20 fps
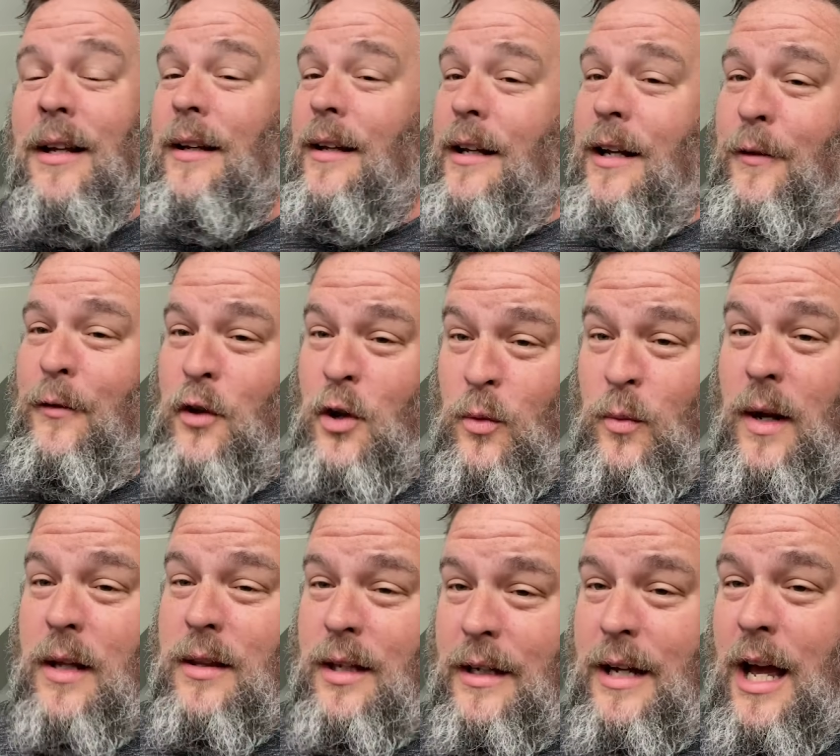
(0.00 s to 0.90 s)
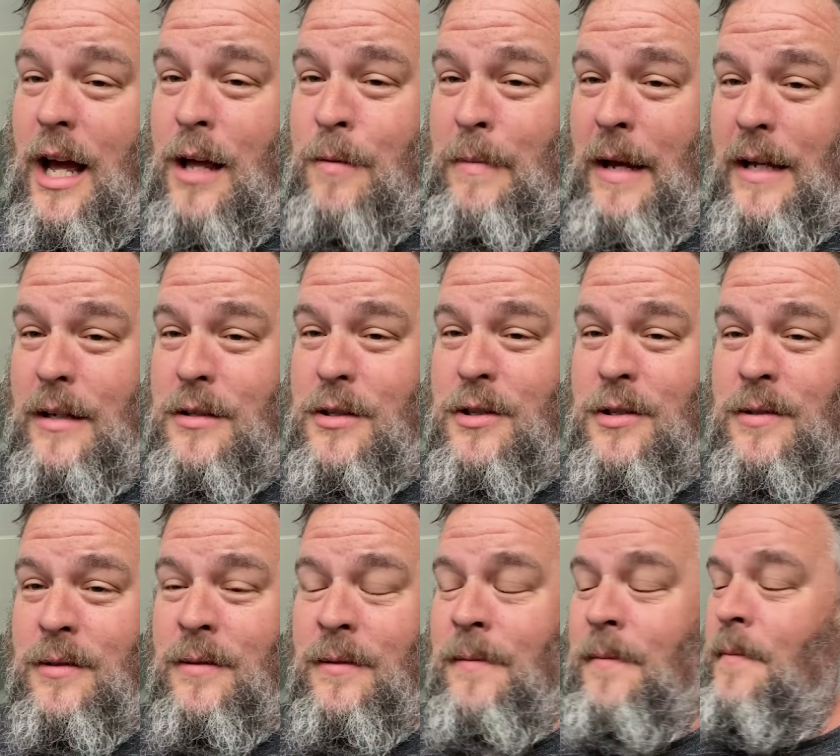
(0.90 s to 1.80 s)
And if you'd read the
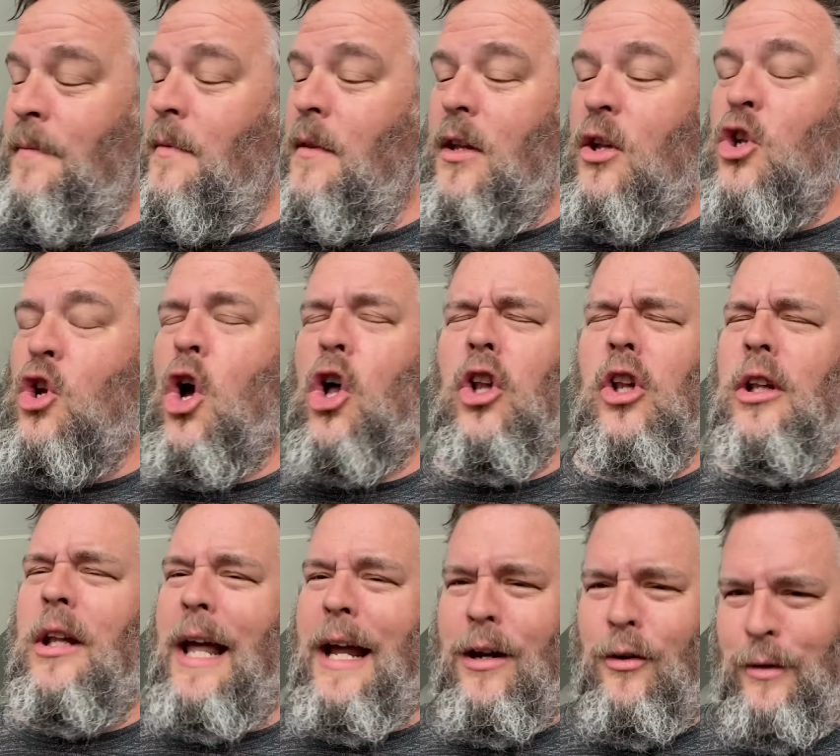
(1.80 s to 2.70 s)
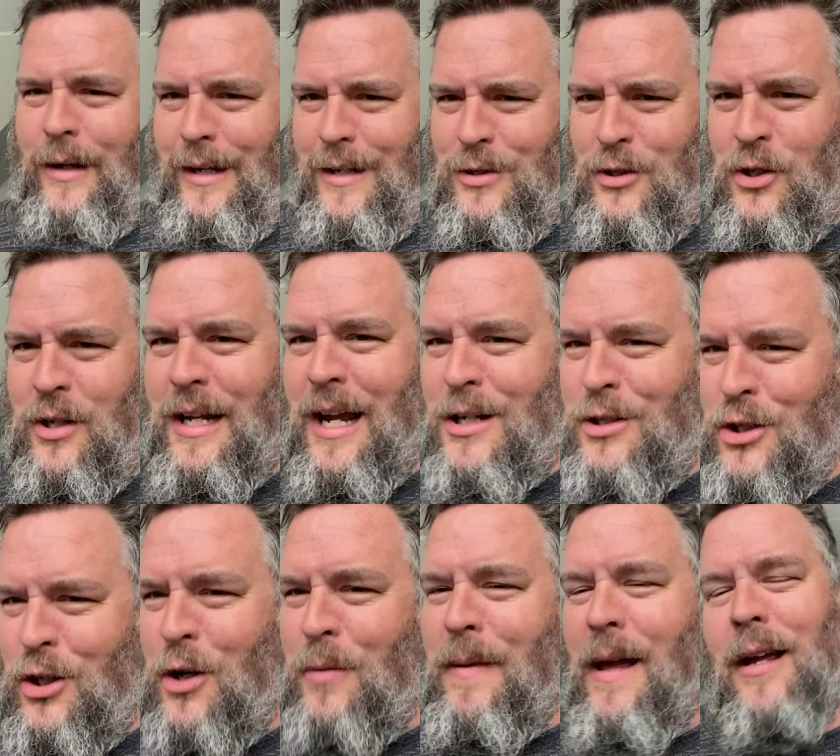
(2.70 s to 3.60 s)
comments, hilarious. You guys
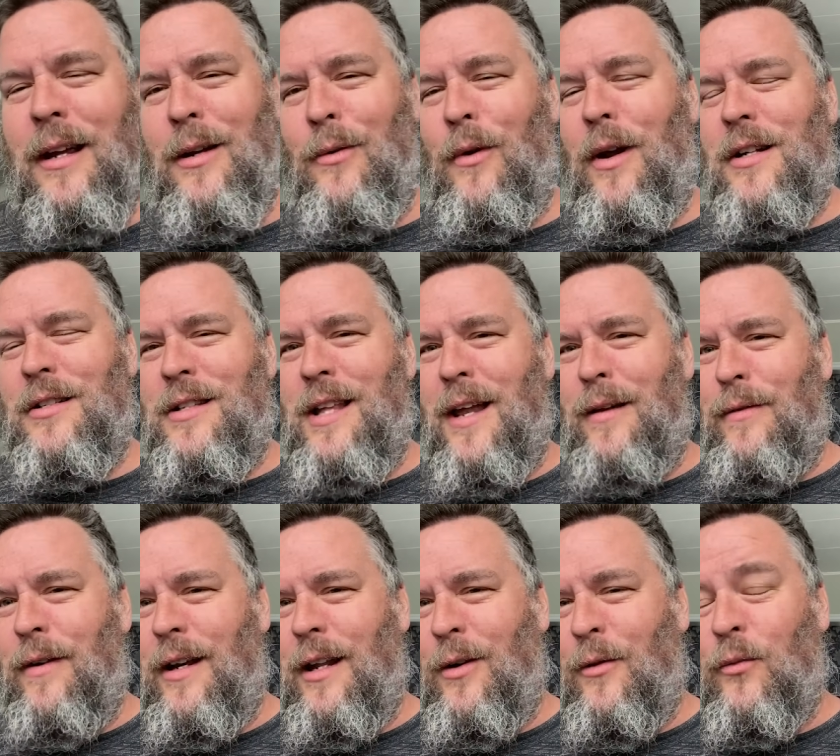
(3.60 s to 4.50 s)
should go back and watch that video.